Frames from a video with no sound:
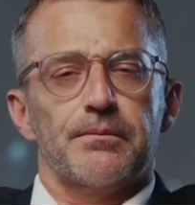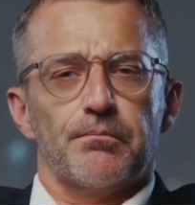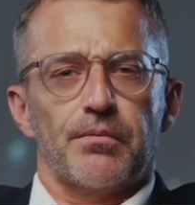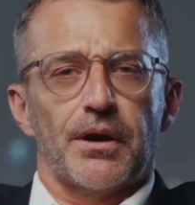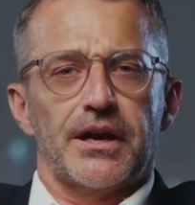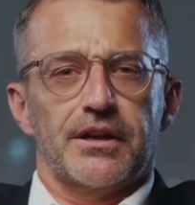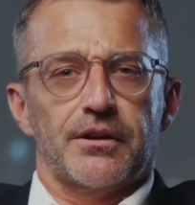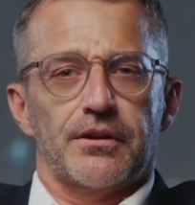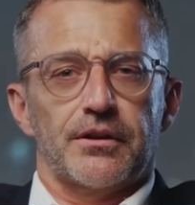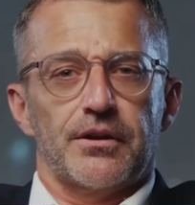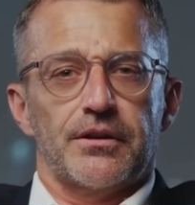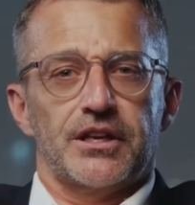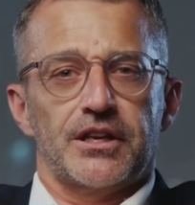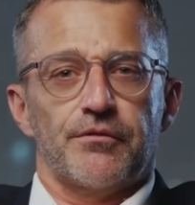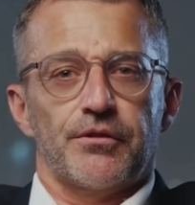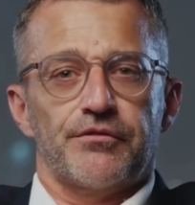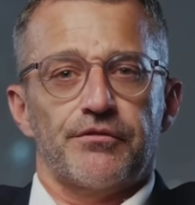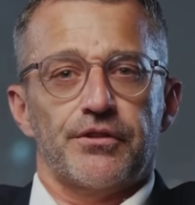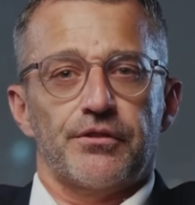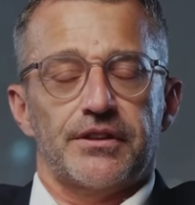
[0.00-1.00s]
Regularly
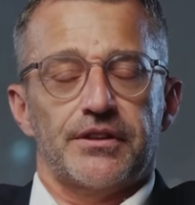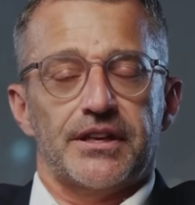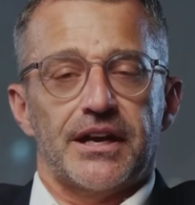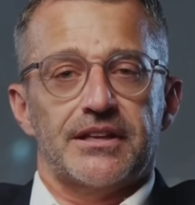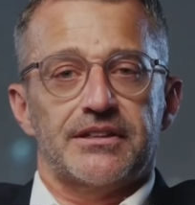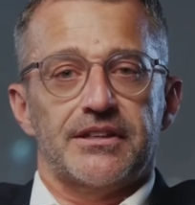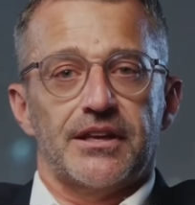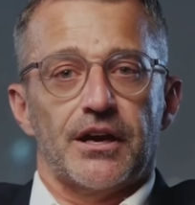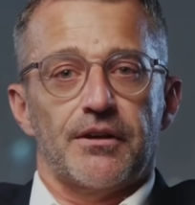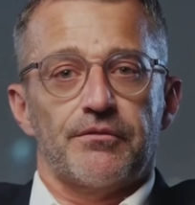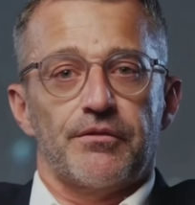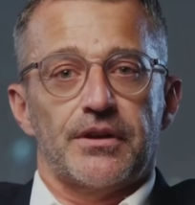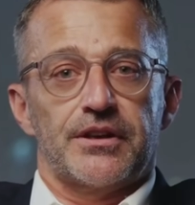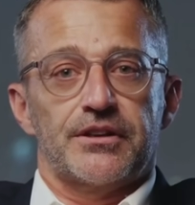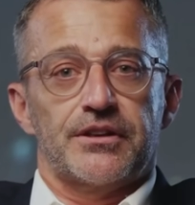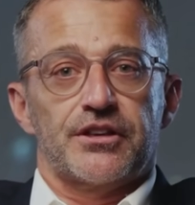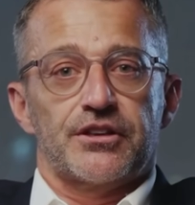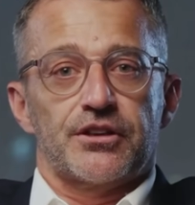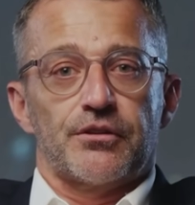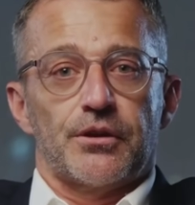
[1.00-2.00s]
review test
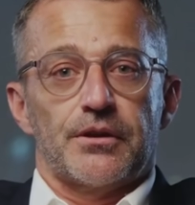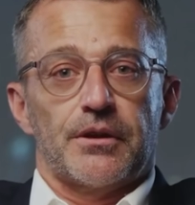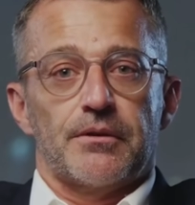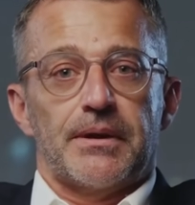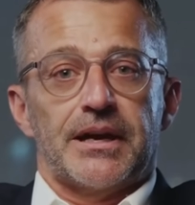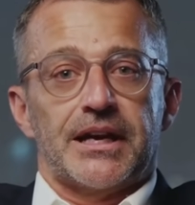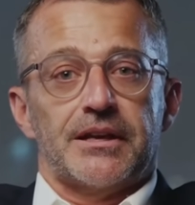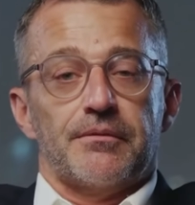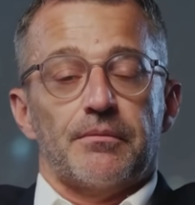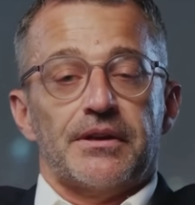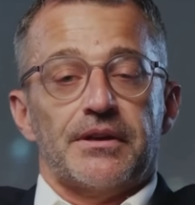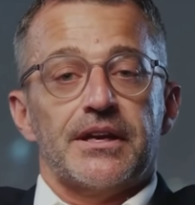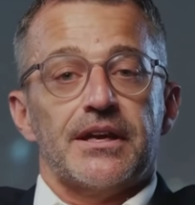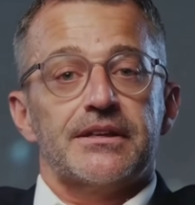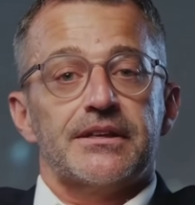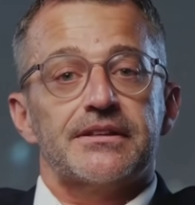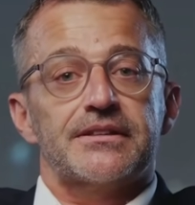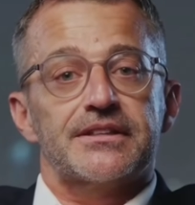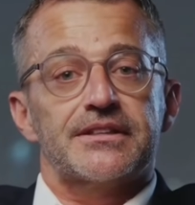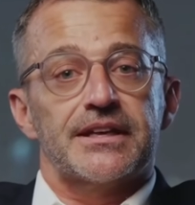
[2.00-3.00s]
coverage to eliminate
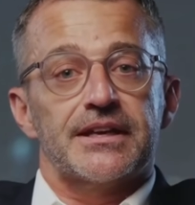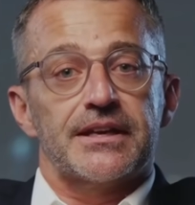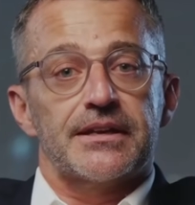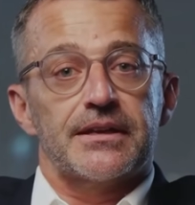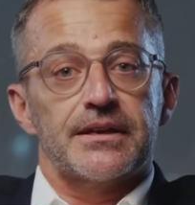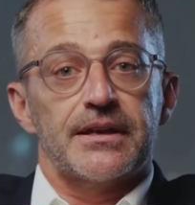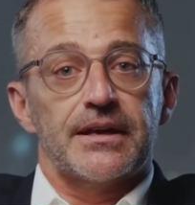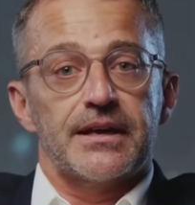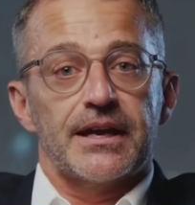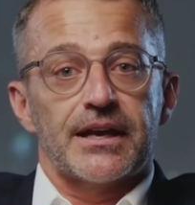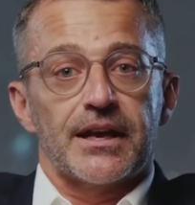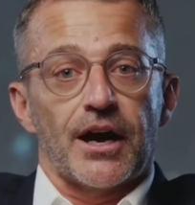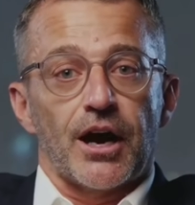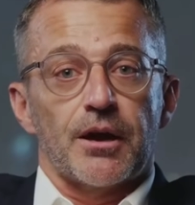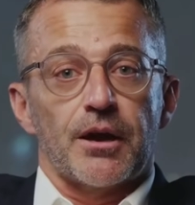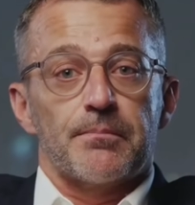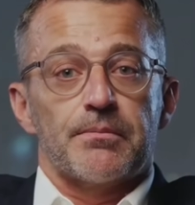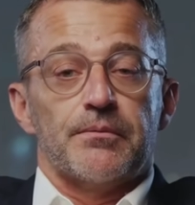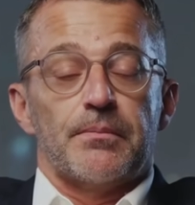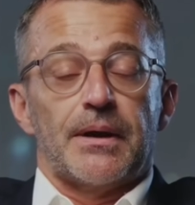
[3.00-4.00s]
redundancy and
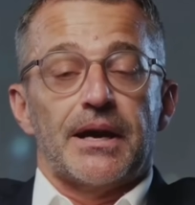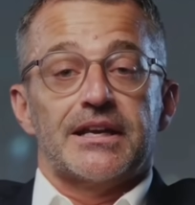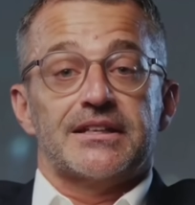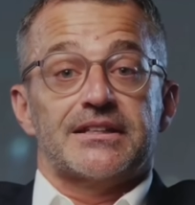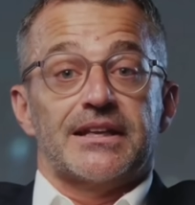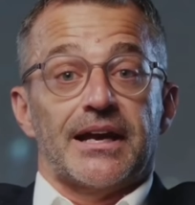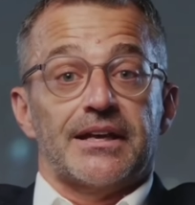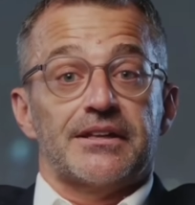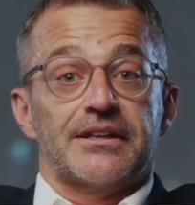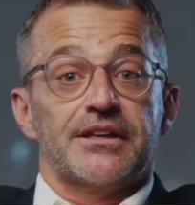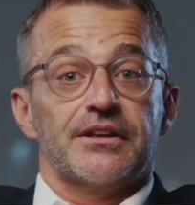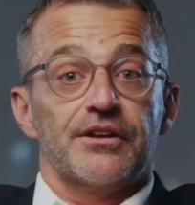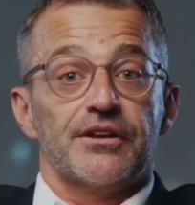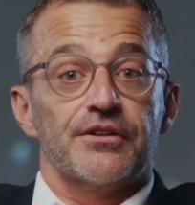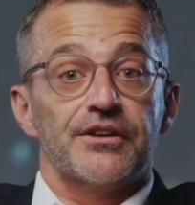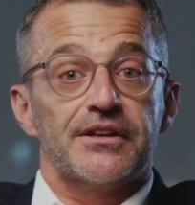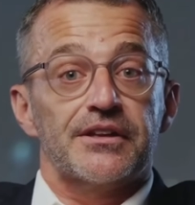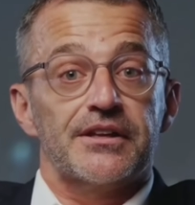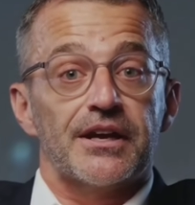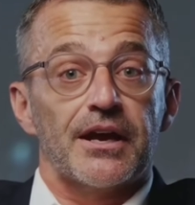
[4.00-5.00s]
optimize
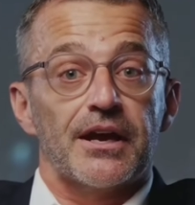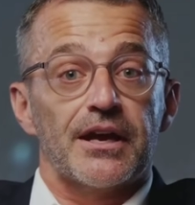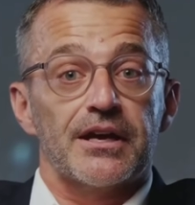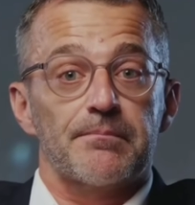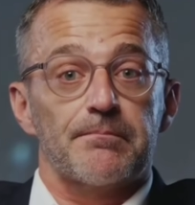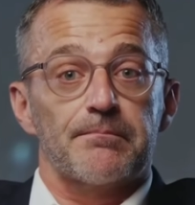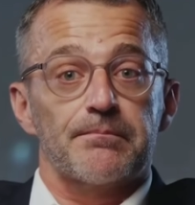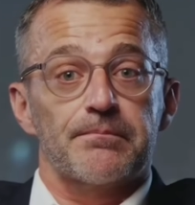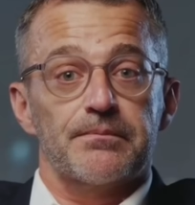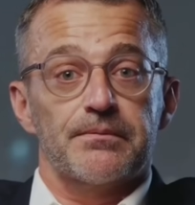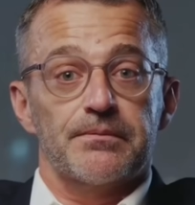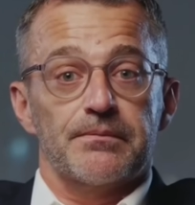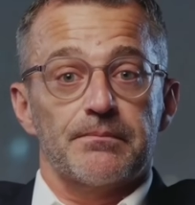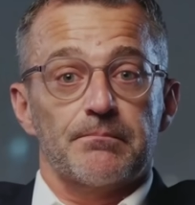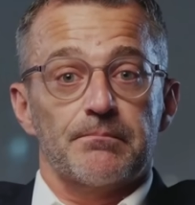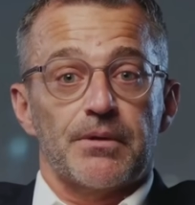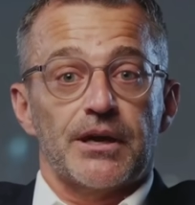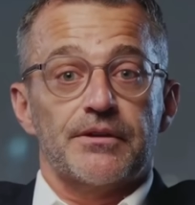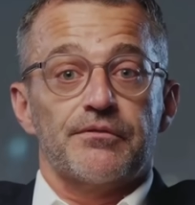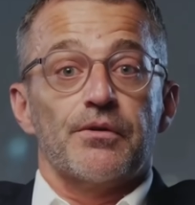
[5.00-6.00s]
execution time.
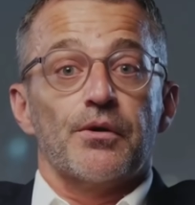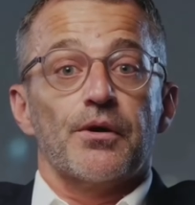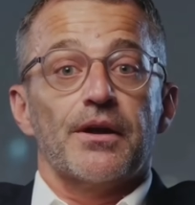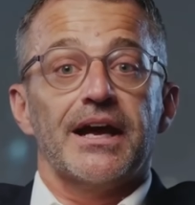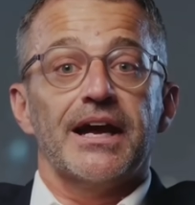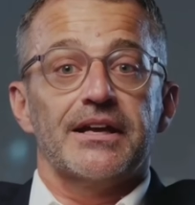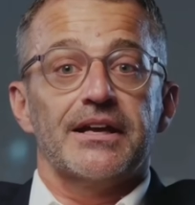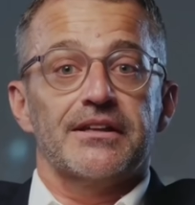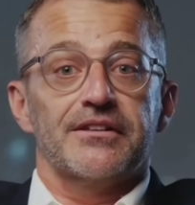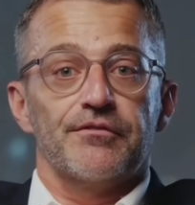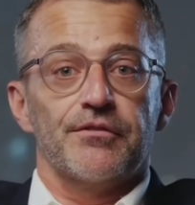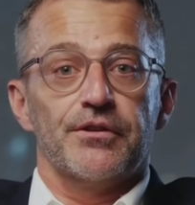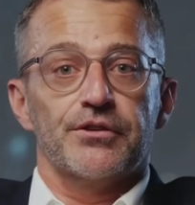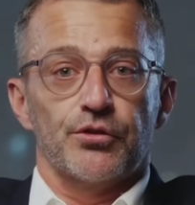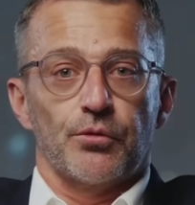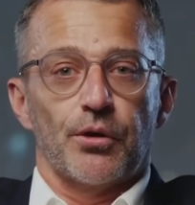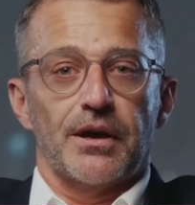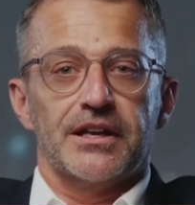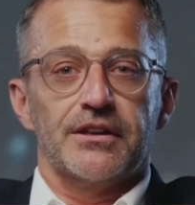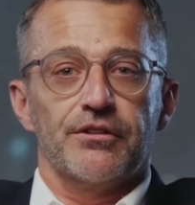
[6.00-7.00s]
My forecast for
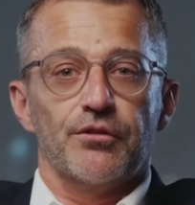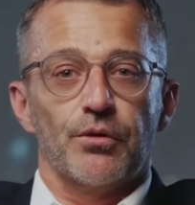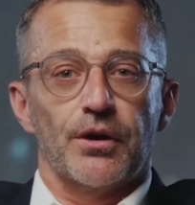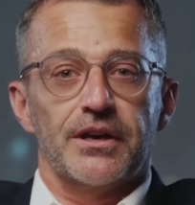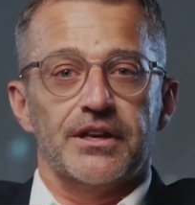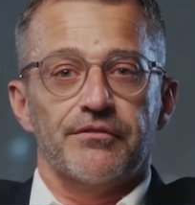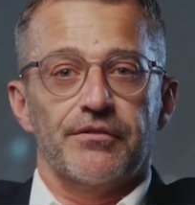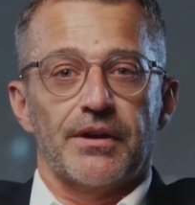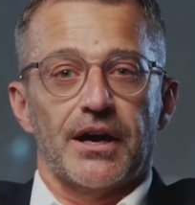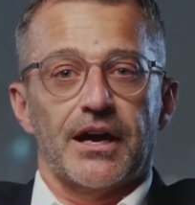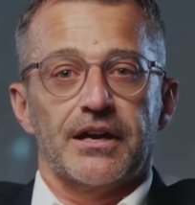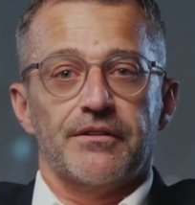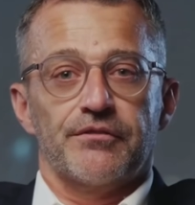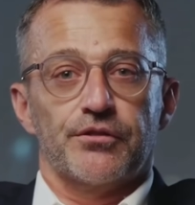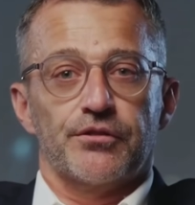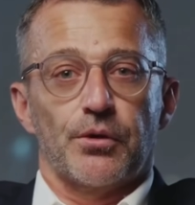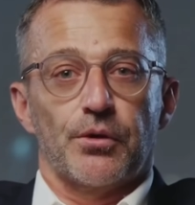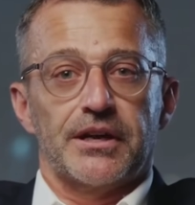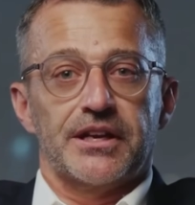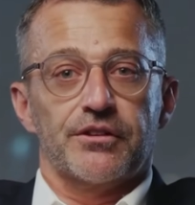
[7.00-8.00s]
2025
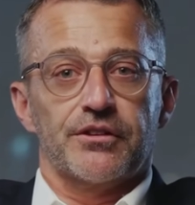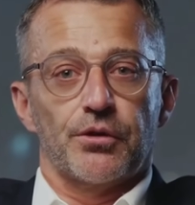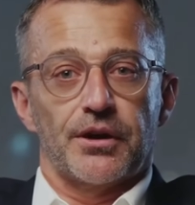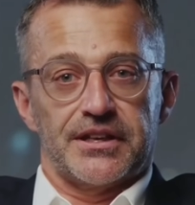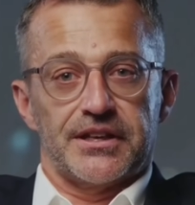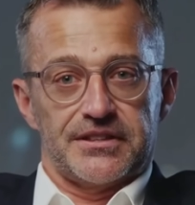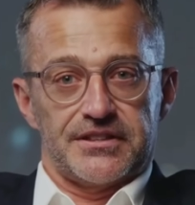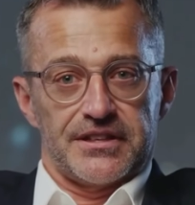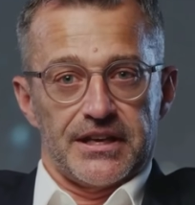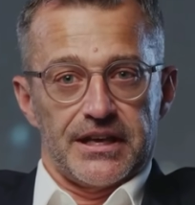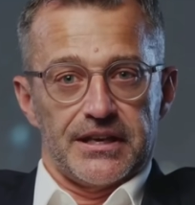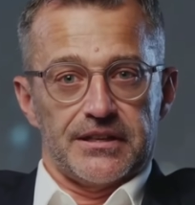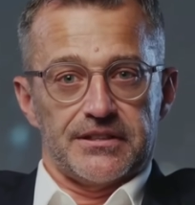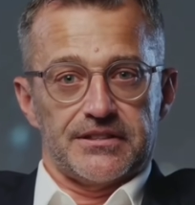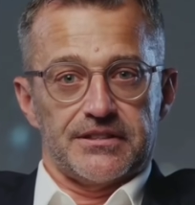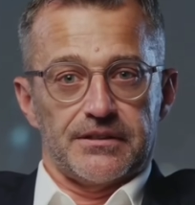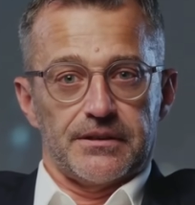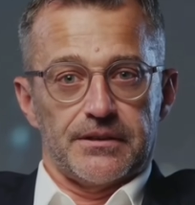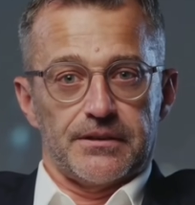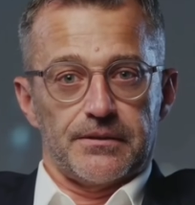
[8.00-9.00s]

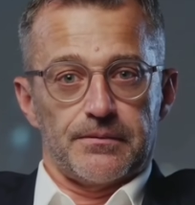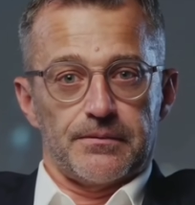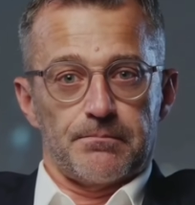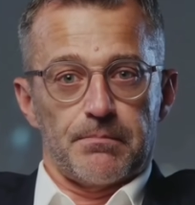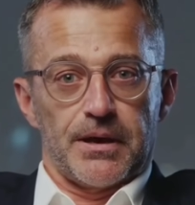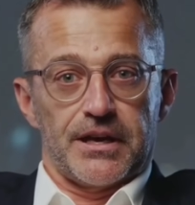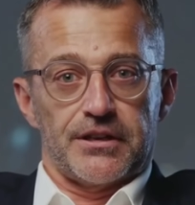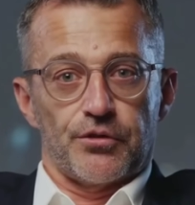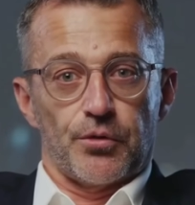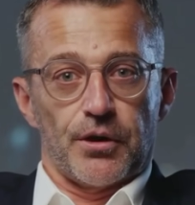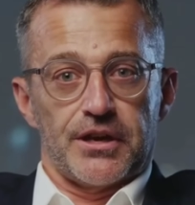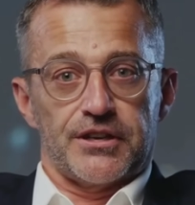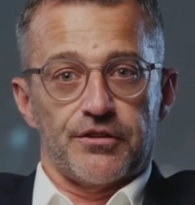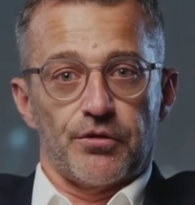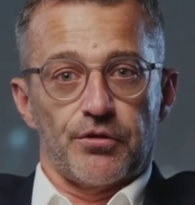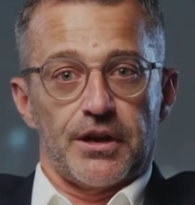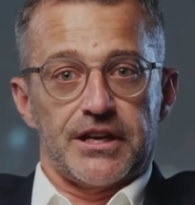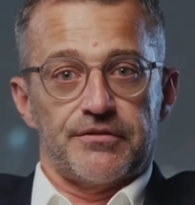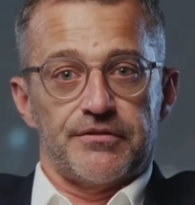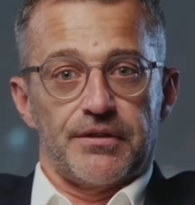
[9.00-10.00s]
2026 by
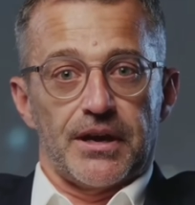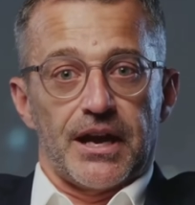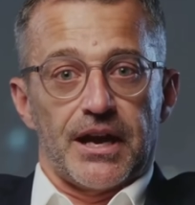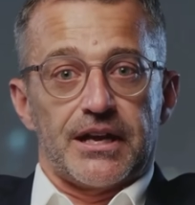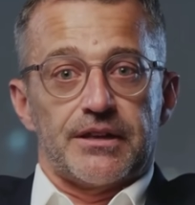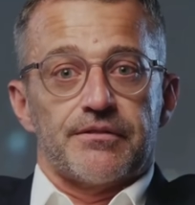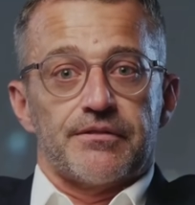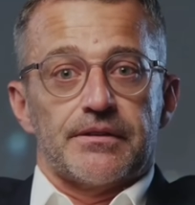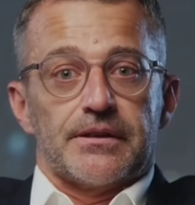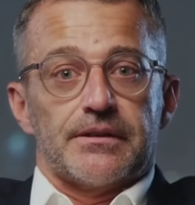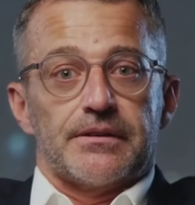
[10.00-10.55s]
2025,